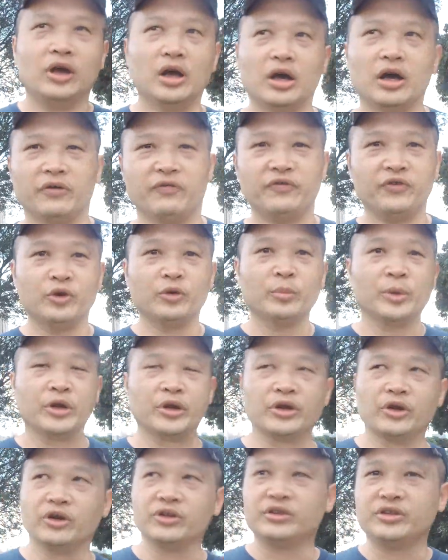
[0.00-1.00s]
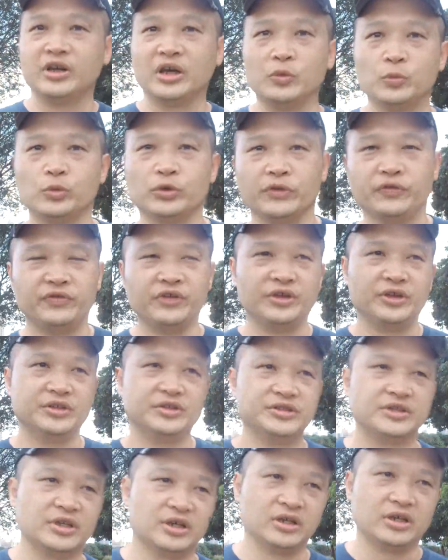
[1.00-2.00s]
filming are done with
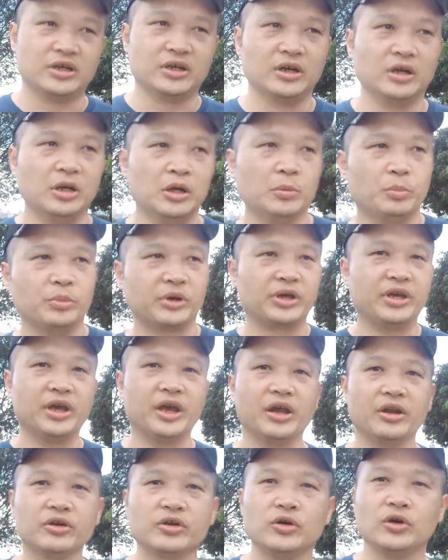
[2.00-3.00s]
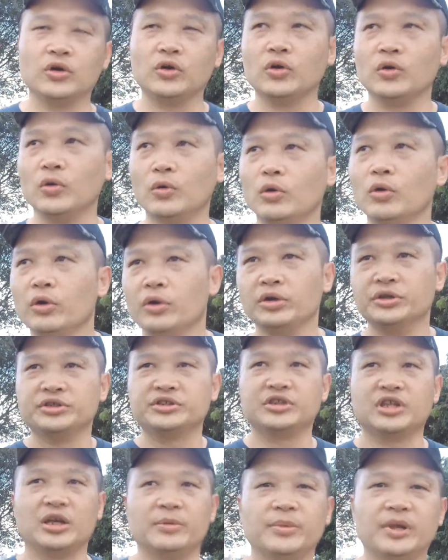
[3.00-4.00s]
these mechanical
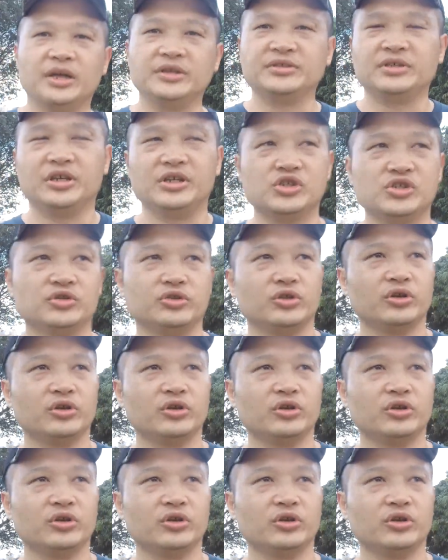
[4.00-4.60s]
stabilization.